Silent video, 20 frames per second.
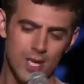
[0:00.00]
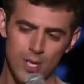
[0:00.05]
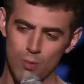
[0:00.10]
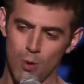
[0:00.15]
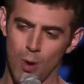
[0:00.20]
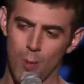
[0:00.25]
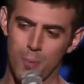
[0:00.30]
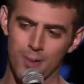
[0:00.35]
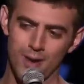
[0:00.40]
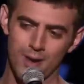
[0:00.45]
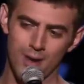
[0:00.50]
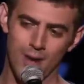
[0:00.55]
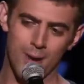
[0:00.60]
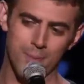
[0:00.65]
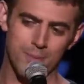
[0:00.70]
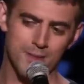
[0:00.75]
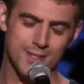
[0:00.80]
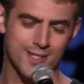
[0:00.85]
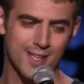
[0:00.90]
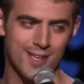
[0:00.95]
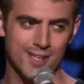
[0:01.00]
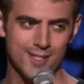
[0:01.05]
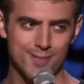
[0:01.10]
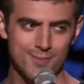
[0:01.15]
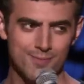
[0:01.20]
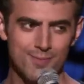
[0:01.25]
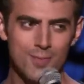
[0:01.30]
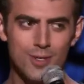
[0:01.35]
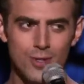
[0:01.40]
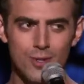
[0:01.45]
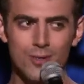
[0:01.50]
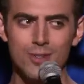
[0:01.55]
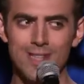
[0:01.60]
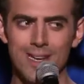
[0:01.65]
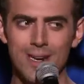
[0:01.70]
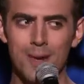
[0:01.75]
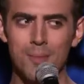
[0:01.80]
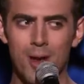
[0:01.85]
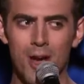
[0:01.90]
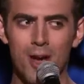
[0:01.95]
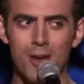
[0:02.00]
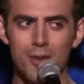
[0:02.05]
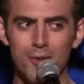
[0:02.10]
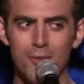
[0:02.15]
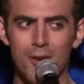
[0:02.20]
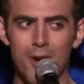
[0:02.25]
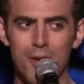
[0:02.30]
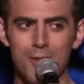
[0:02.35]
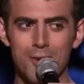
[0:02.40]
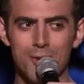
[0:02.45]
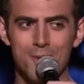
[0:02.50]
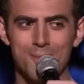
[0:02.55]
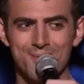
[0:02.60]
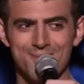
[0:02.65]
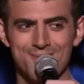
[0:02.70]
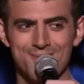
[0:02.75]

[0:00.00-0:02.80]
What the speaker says: You open it up, it says, turns out I'm not your father.